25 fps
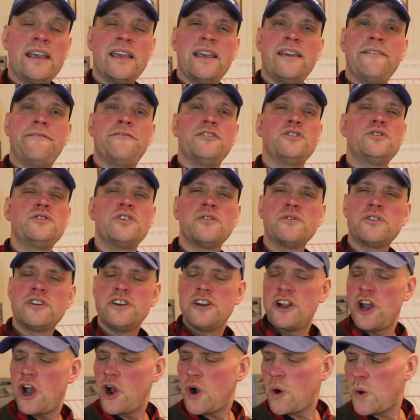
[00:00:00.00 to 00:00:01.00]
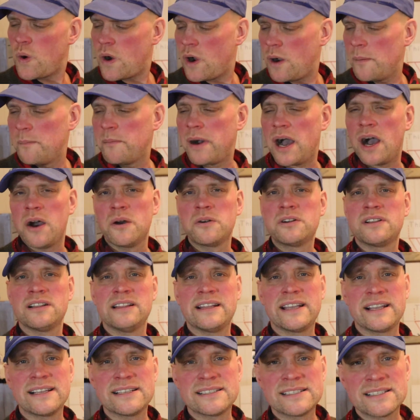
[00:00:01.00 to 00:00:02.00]
if you don't know about the
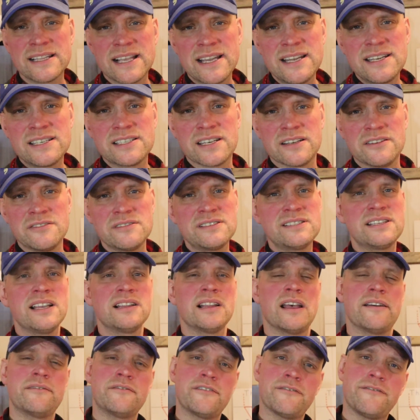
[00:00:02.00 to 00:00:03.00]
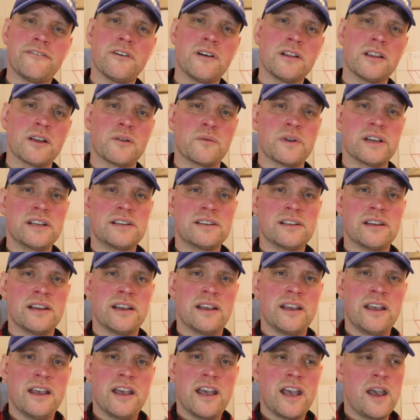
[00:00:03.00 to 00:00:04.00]
legislation, you still have to follow it.
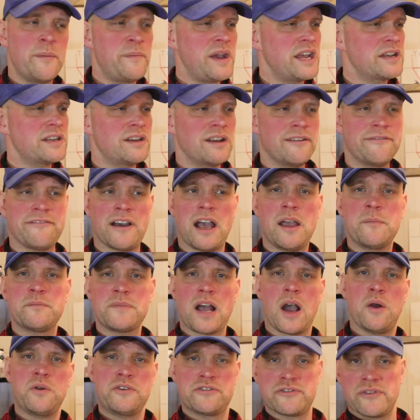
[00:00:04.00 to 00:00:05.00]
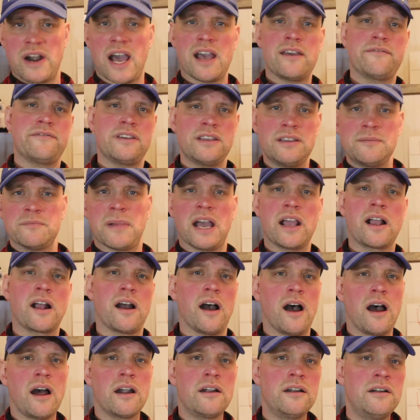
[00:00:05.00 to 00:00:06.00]
Imagine if I'm out driving my
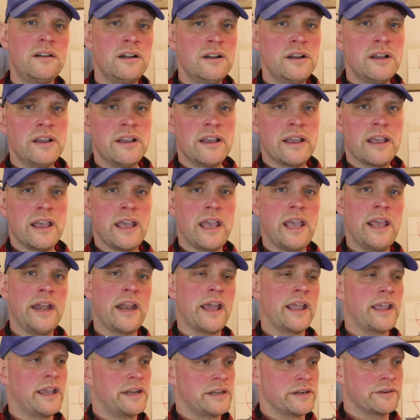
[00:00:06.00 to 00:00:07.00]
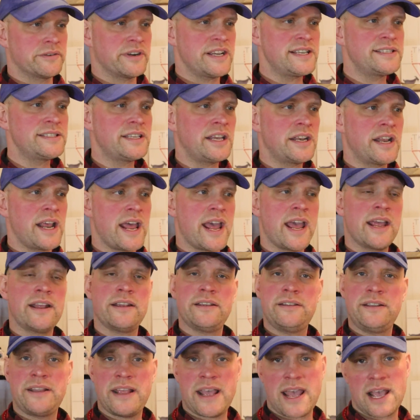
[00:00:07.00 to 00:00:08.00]
car and I get arrested
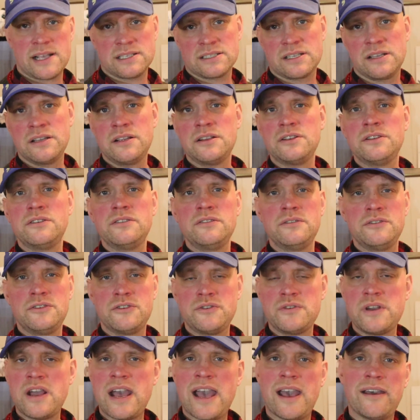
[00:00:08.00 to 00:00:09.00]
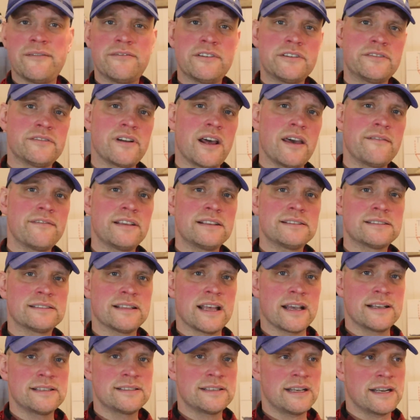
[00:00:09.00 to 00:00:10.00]
and they ask you, do you have a driving
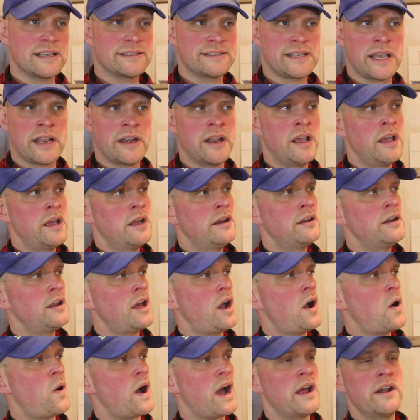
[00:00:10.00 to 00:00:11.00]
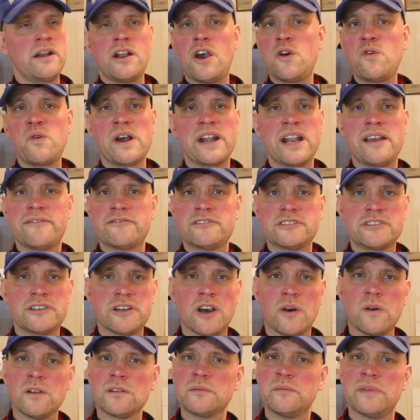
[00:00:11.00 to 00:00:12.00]
license? And I said, no one ever
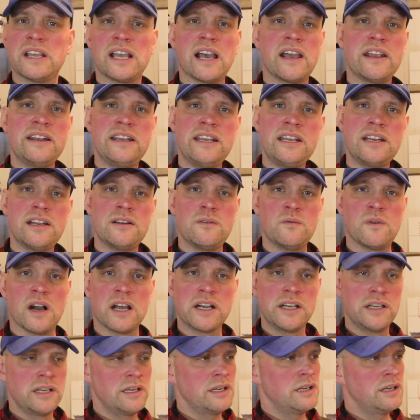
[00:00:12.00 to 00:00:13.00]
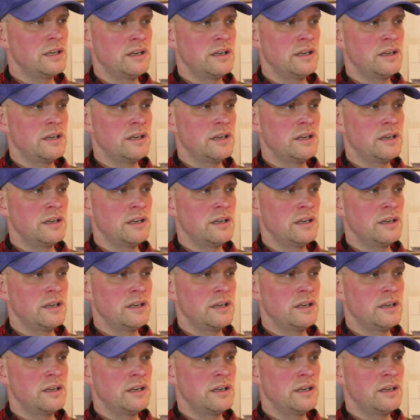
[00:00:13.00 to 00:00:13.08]
told me I needed one.